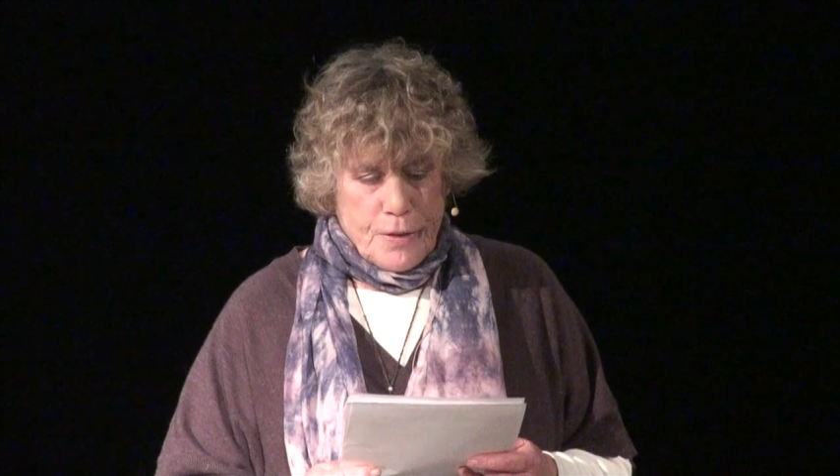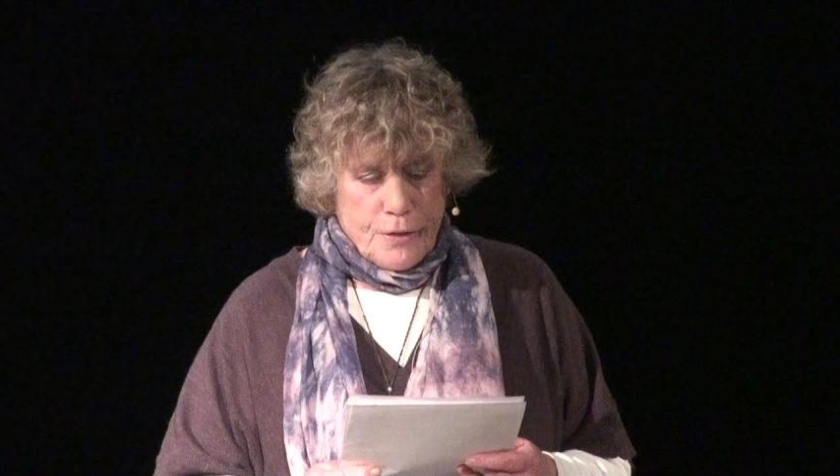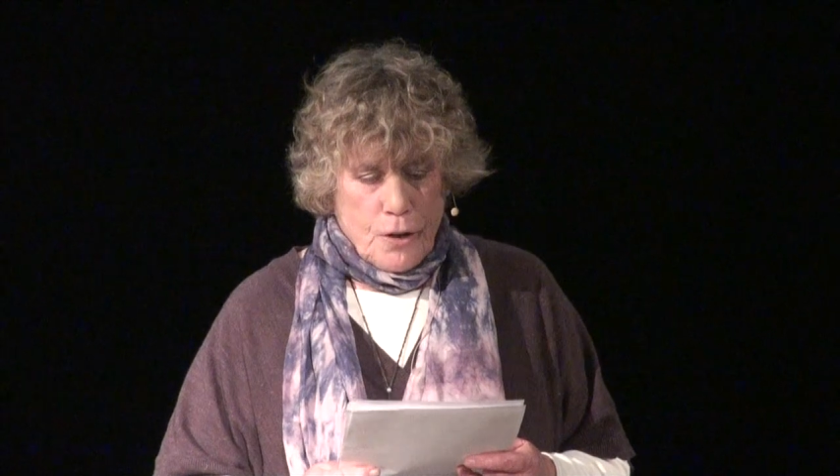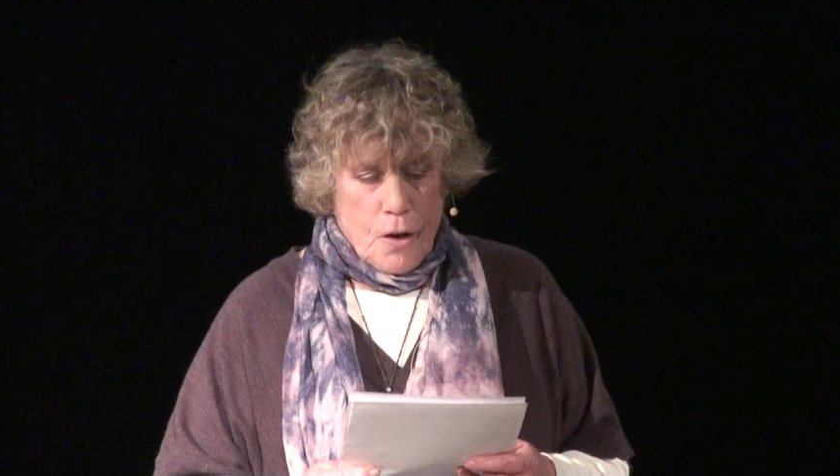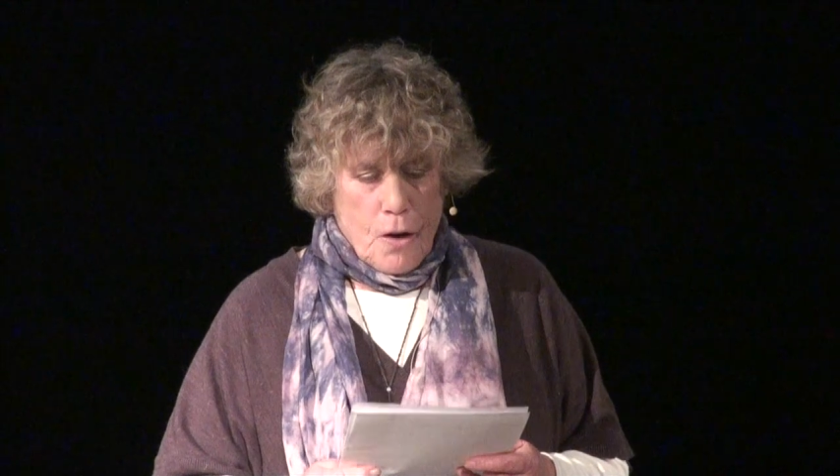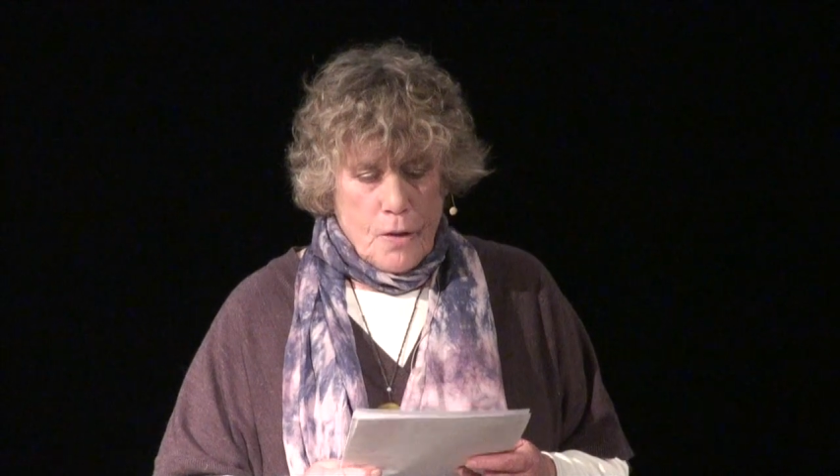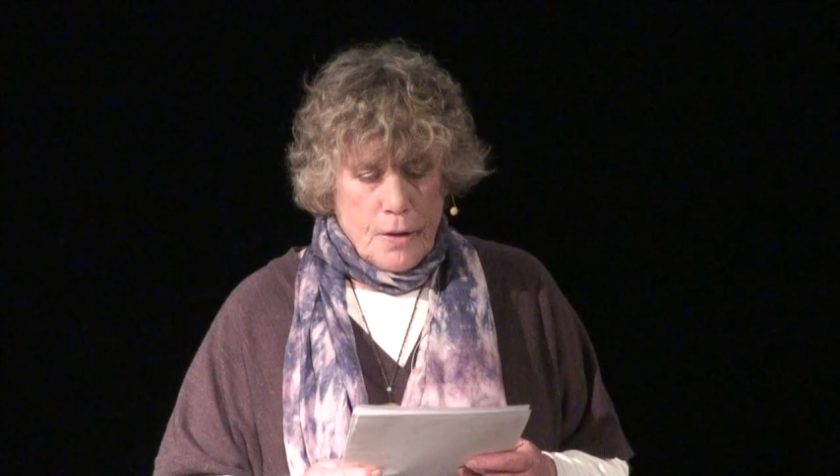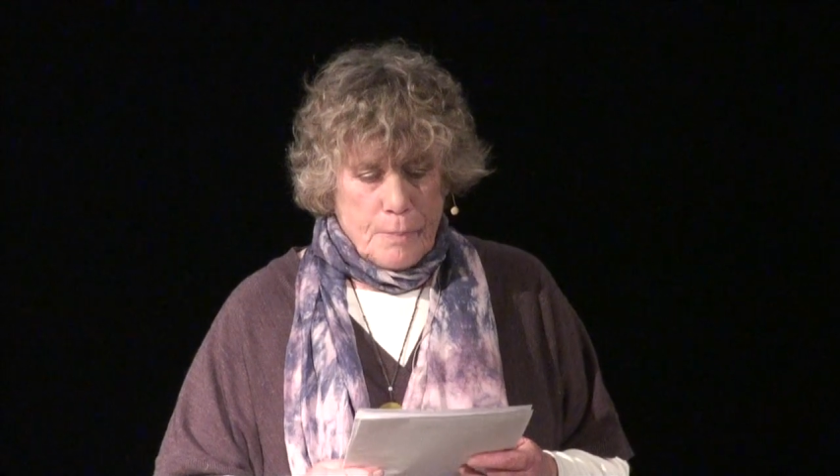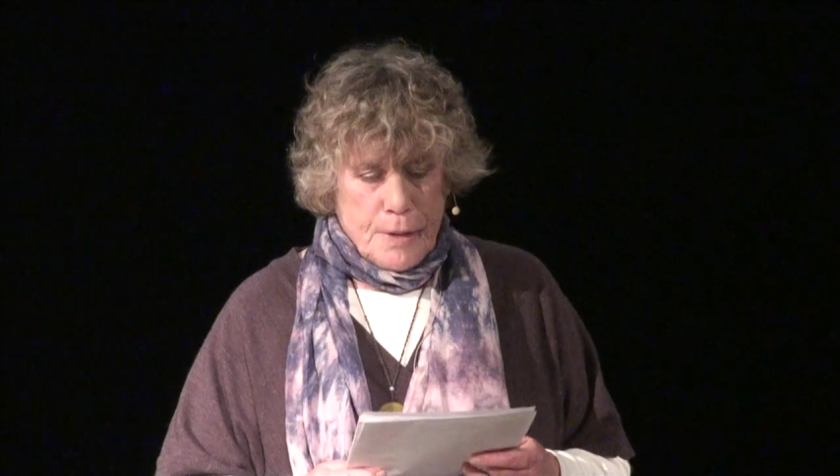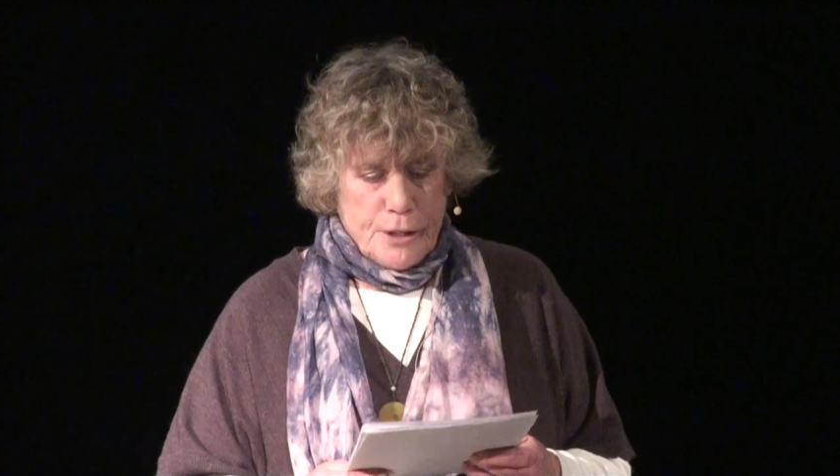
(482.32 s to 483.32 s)
the tall
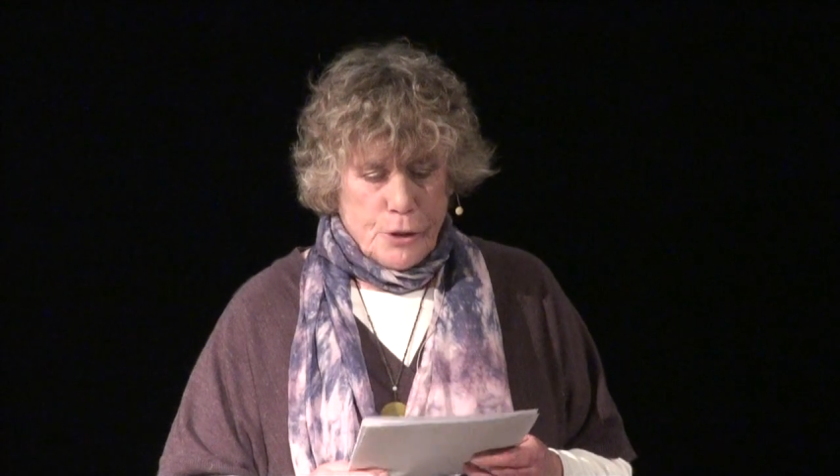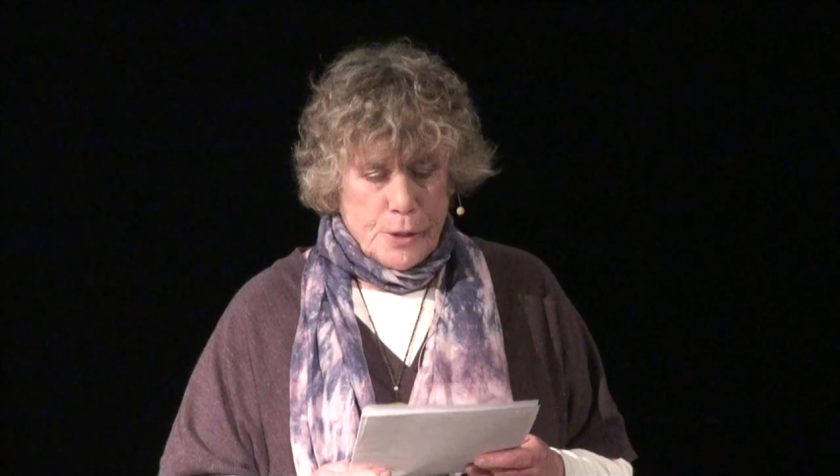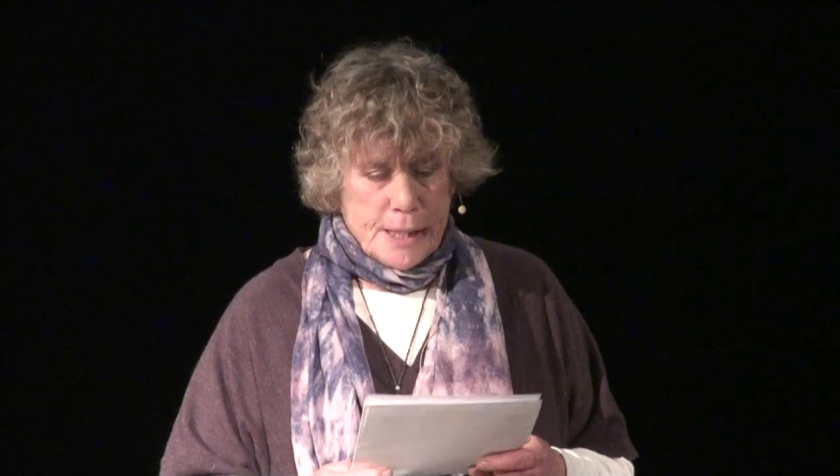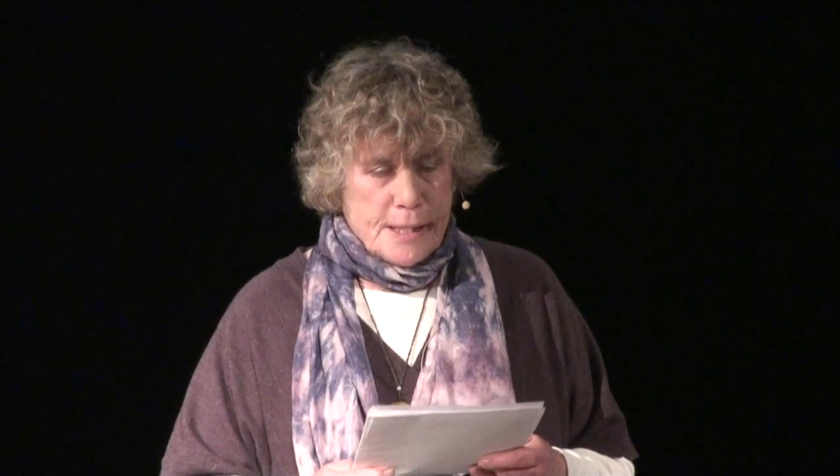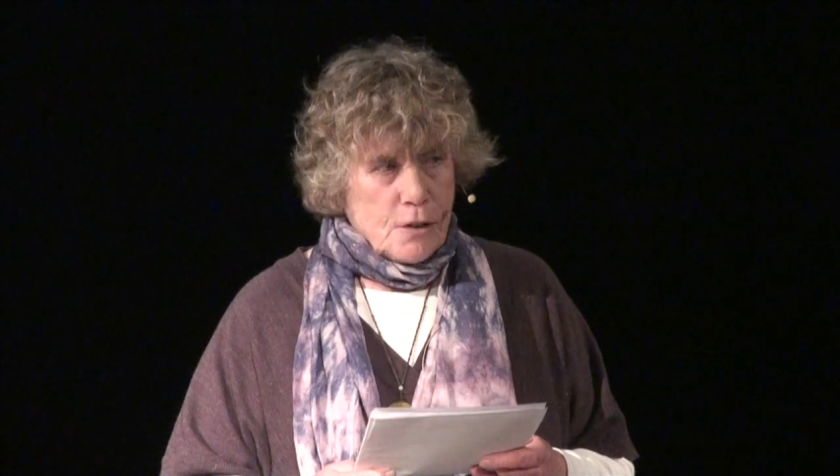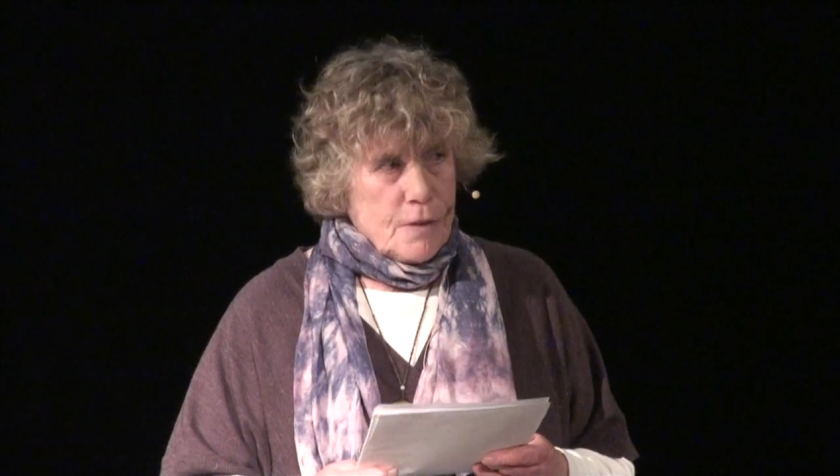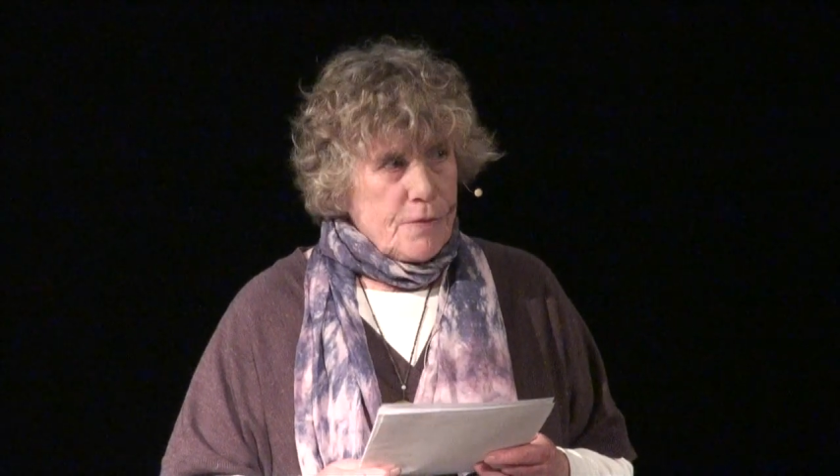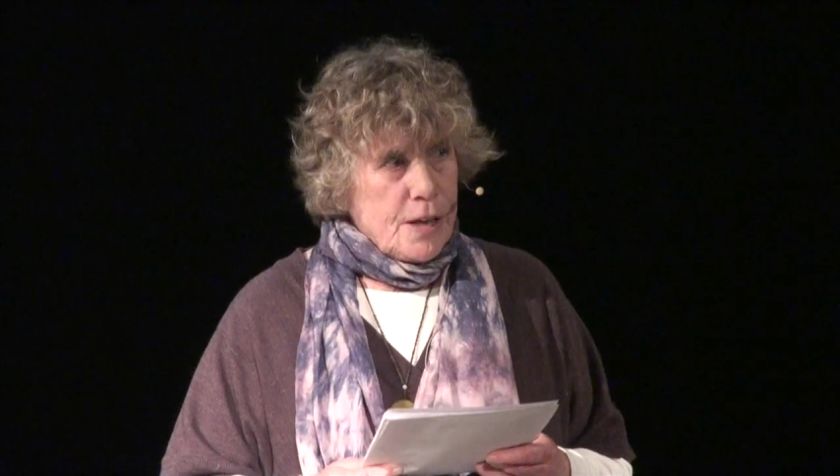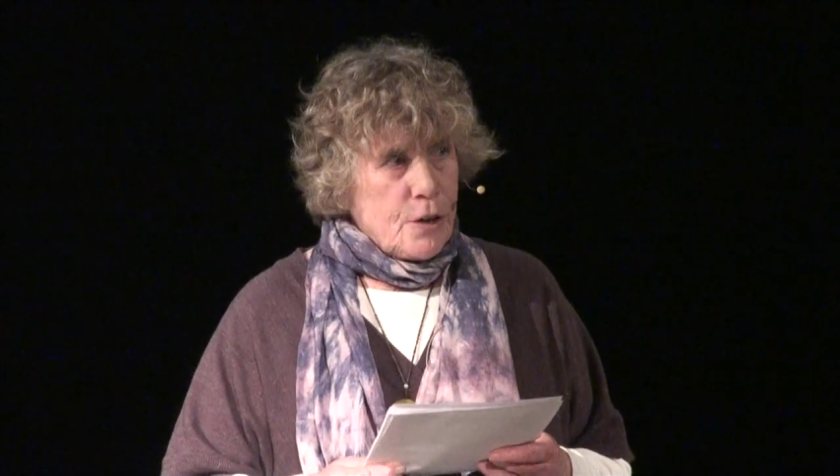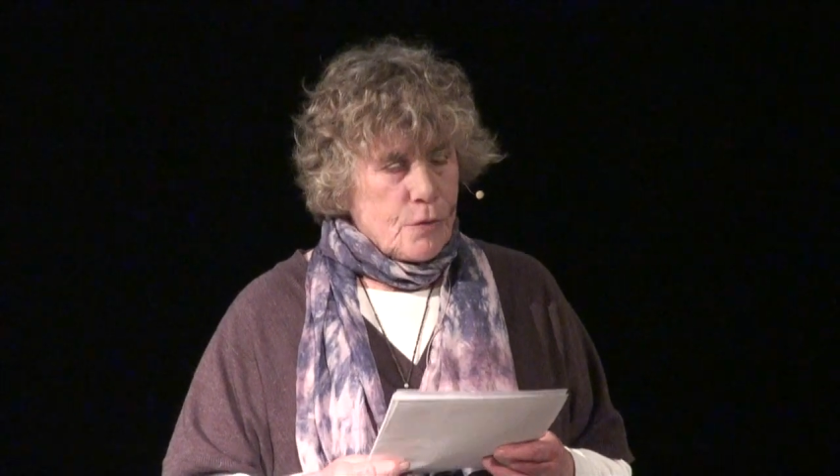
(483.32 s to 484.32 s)
and big trees on
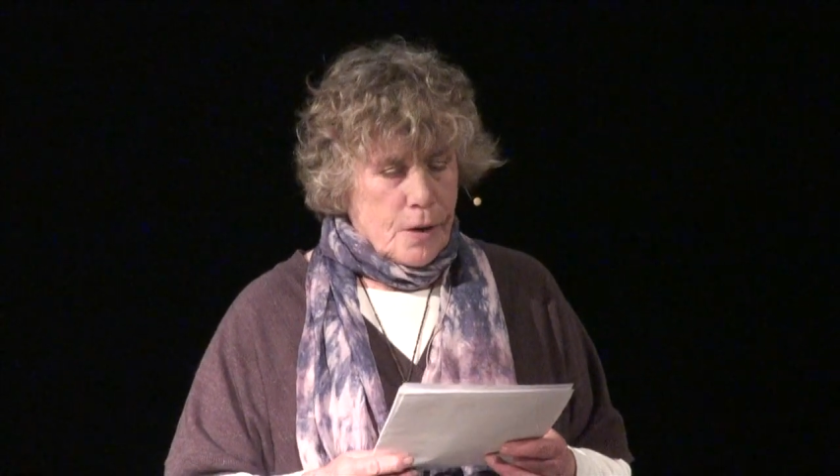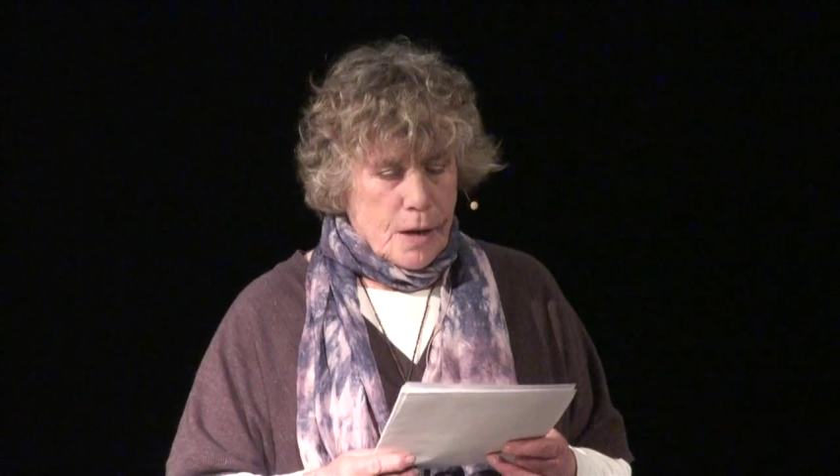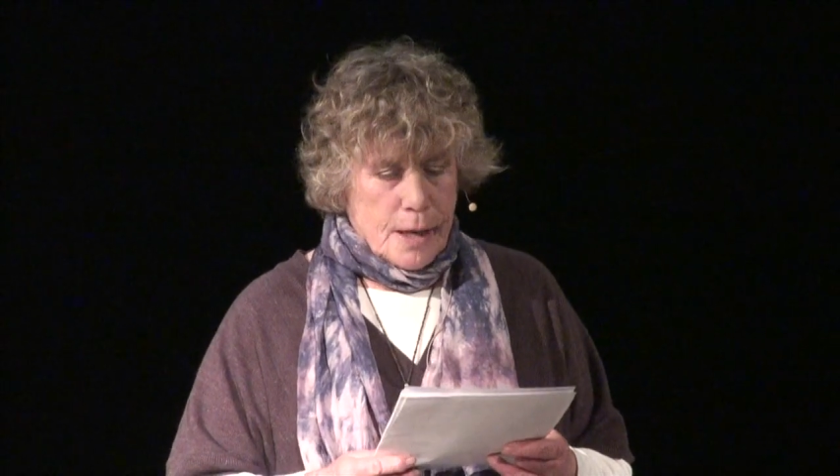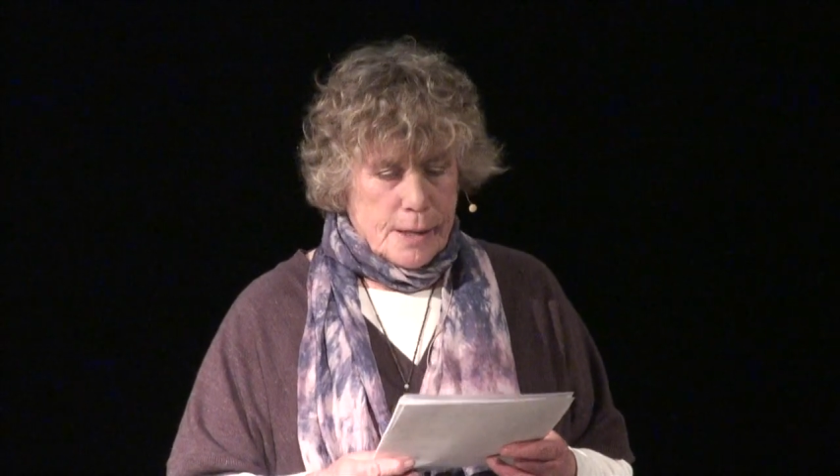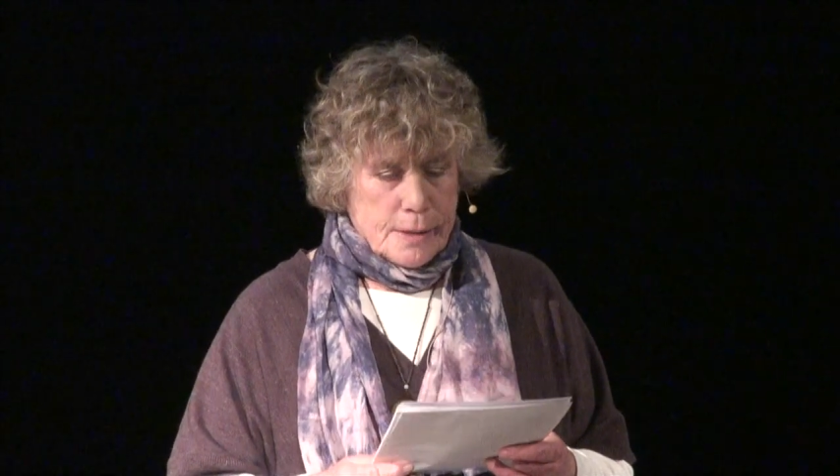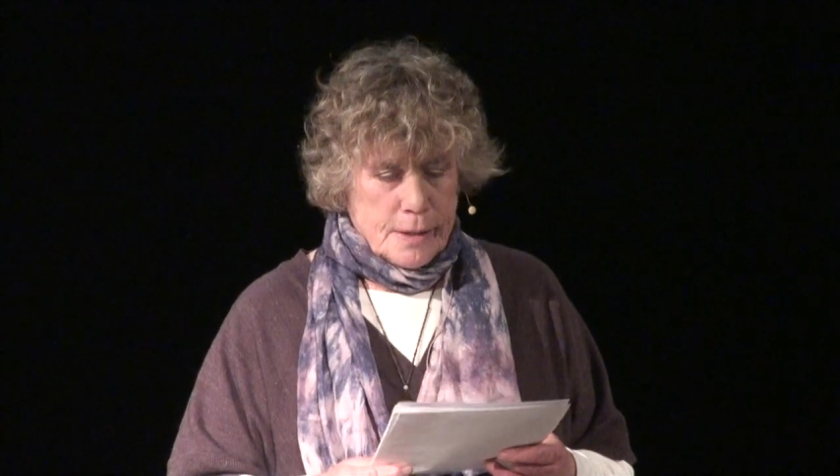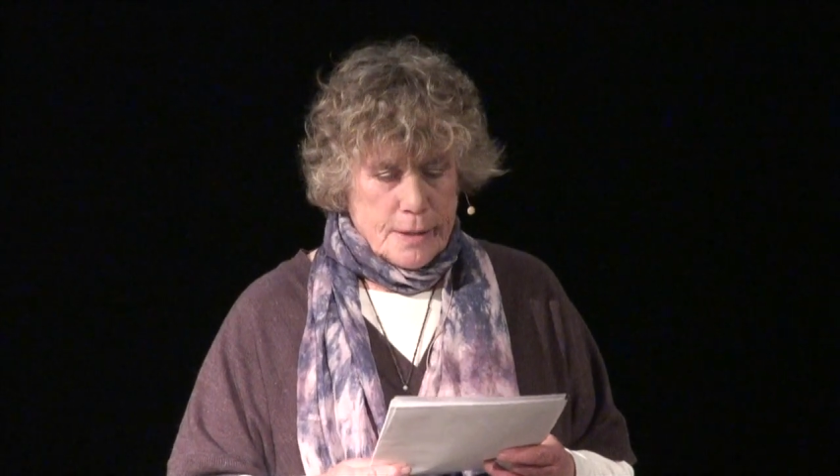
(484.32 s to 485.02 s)
Vancouver Island.